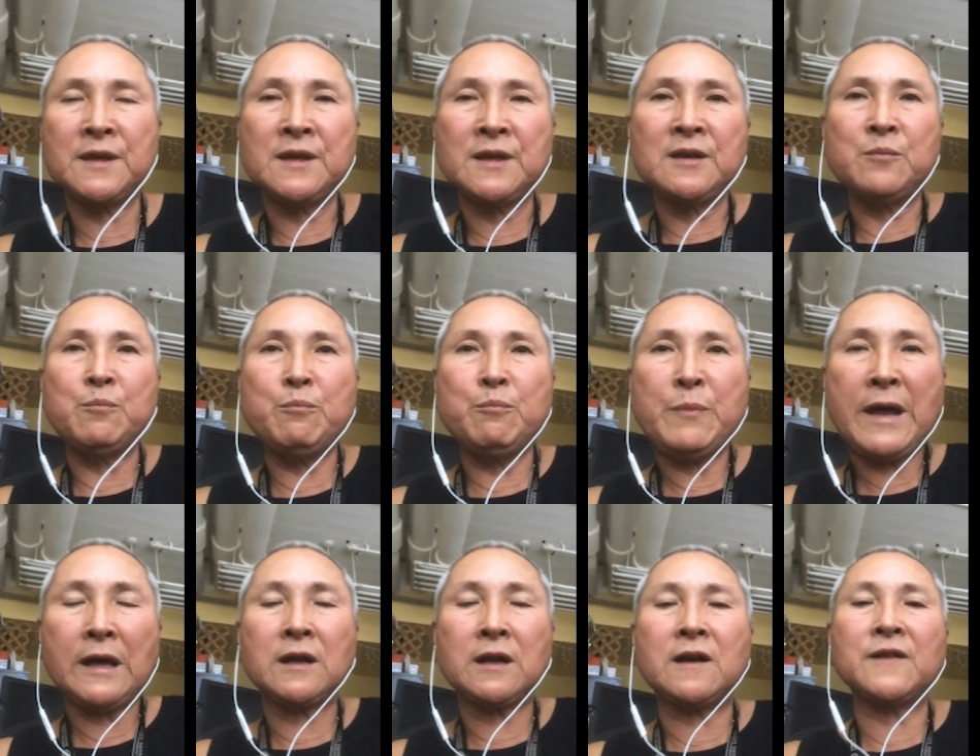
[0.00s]

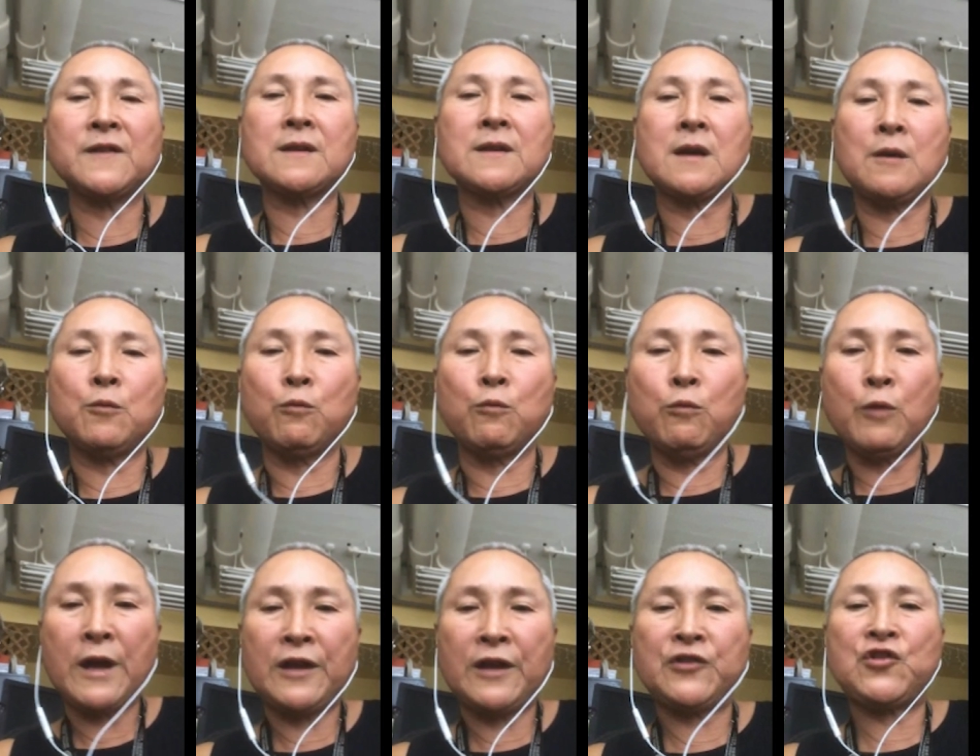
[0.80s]
make us a
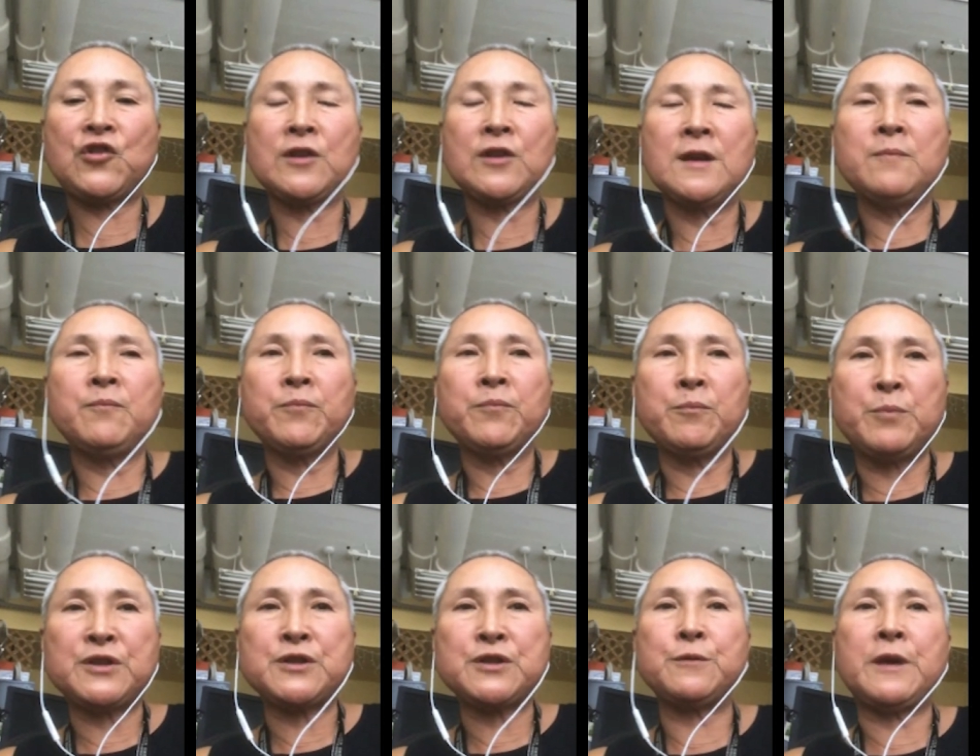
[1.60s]
wedge
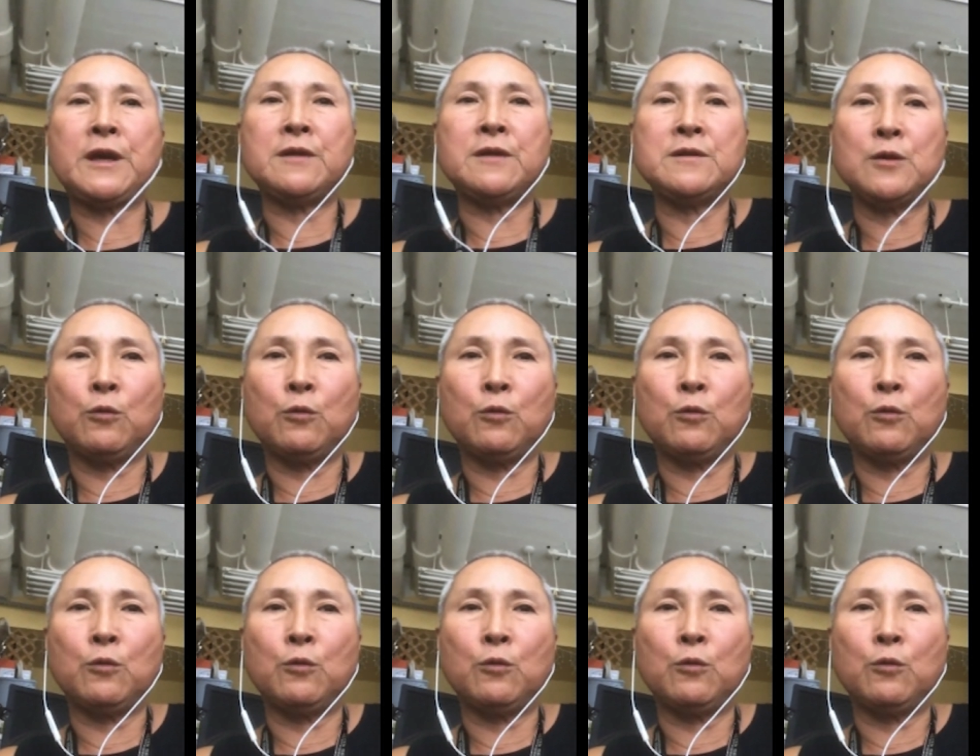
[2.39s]
between